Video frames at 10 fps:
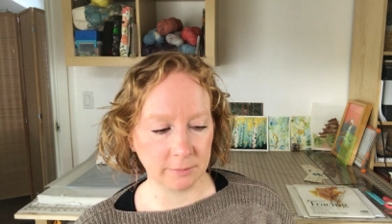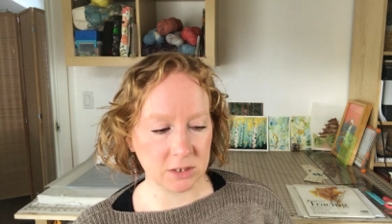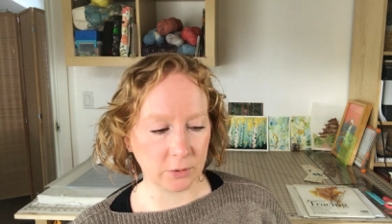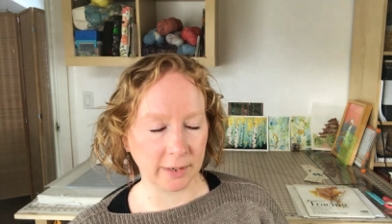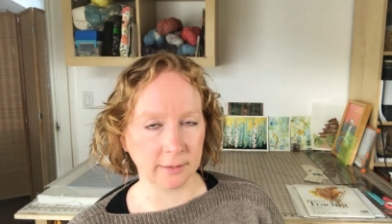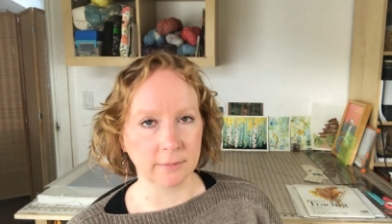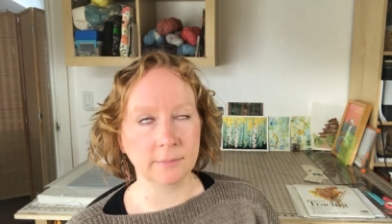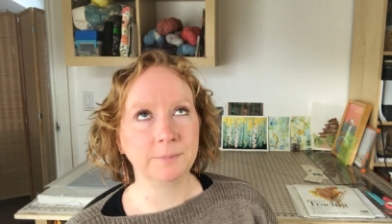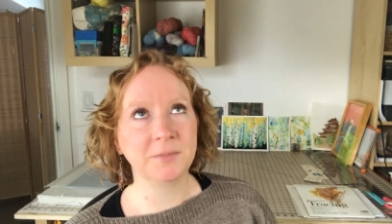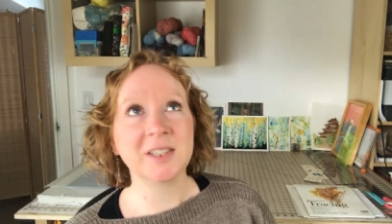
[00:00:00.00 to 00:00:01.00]
So I can
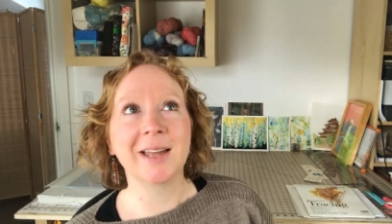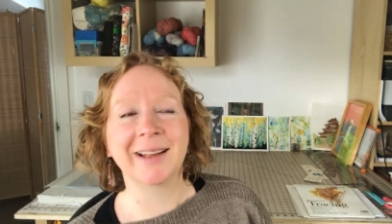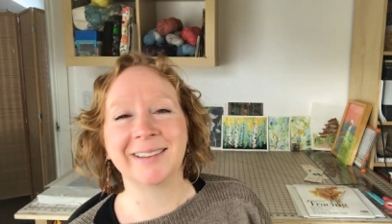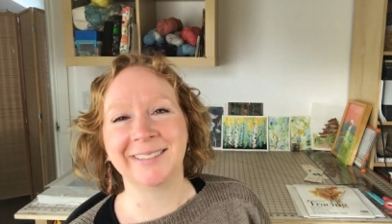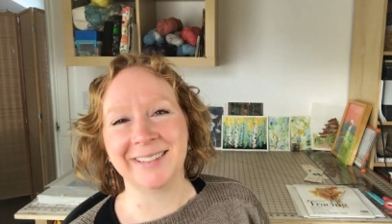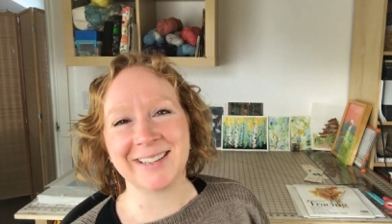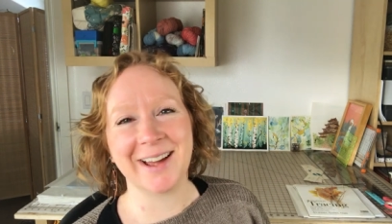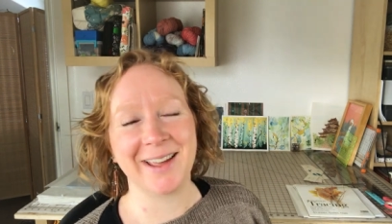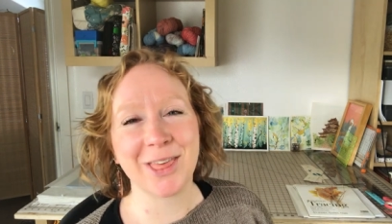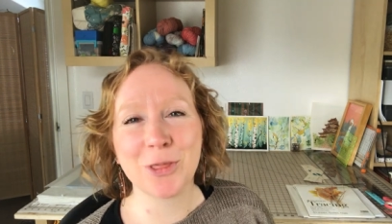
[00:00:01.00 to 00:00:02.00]
technically
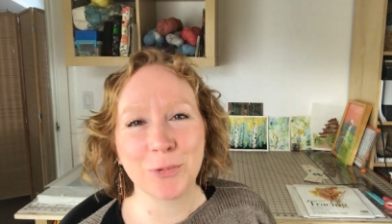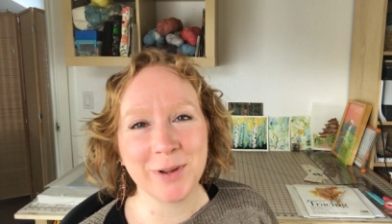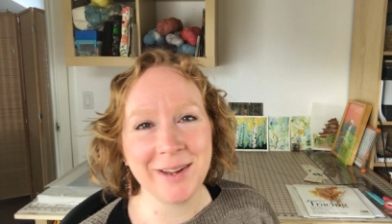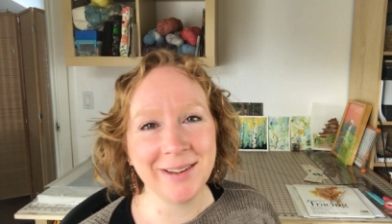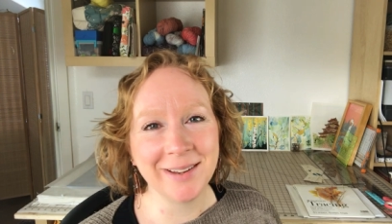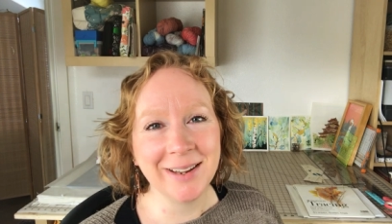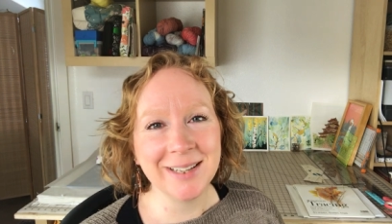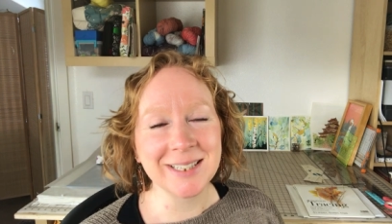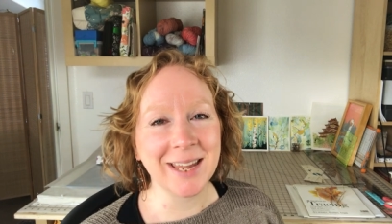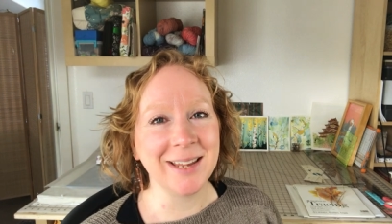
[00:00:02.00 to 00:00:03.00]
dye three
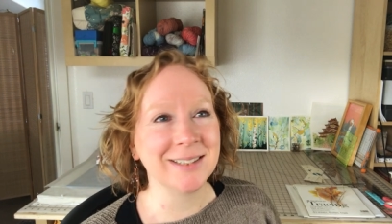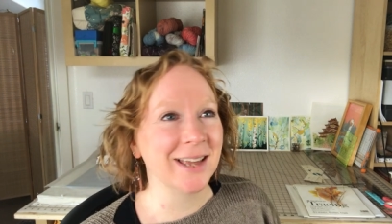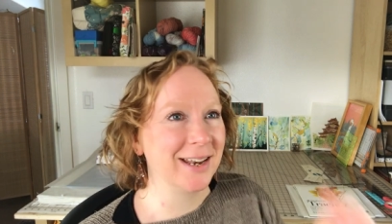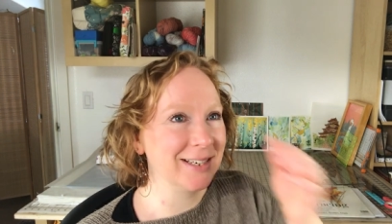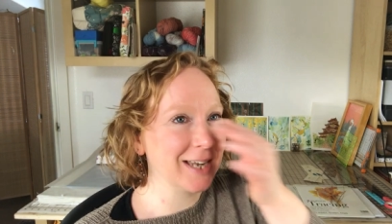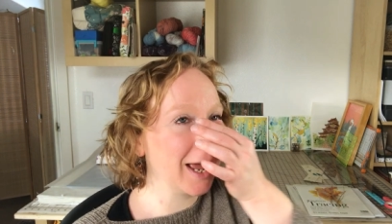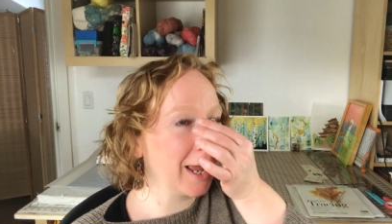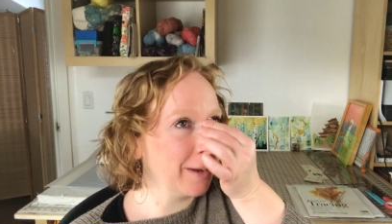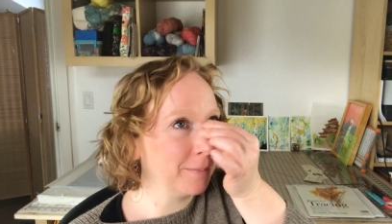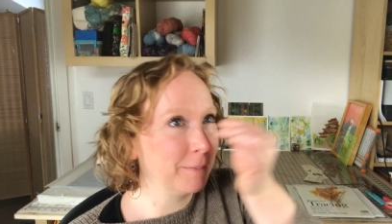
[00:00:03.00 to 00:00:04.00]
skeins at a
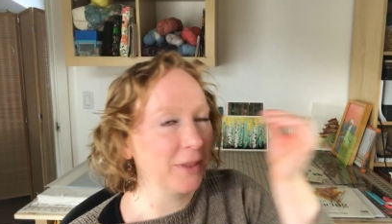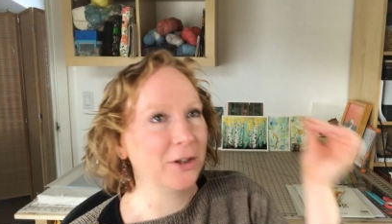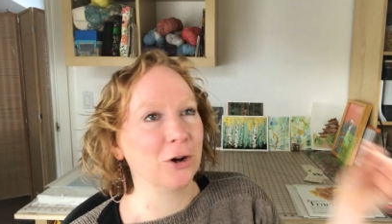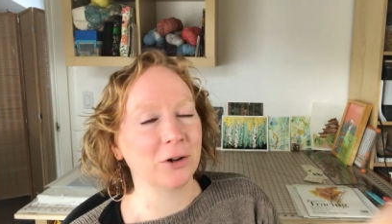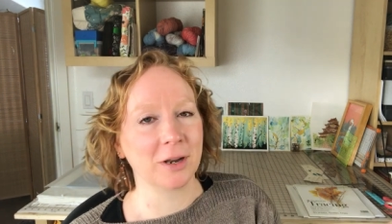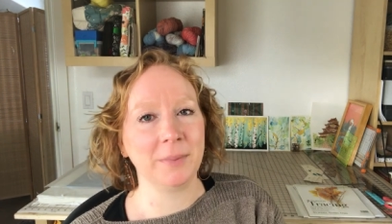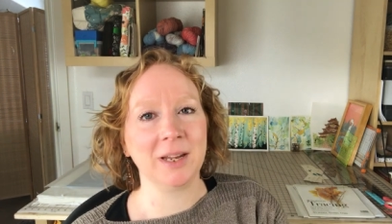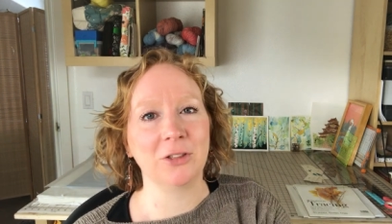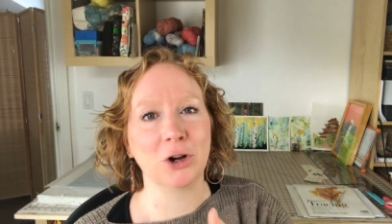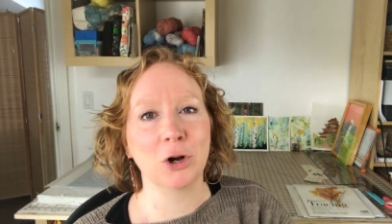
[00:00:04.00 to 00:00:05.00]
time, but they're all going to be
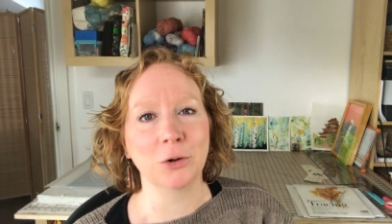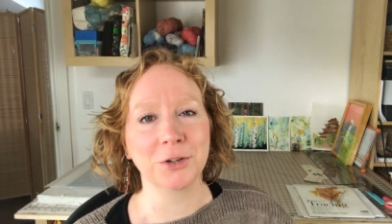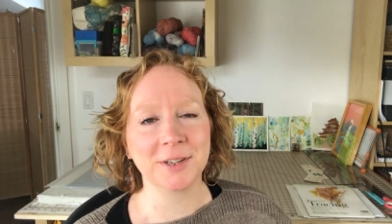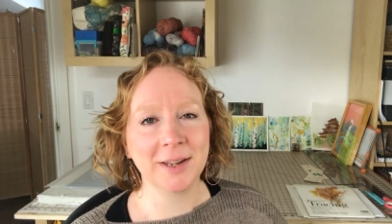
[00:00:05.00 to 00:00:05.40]
in their own,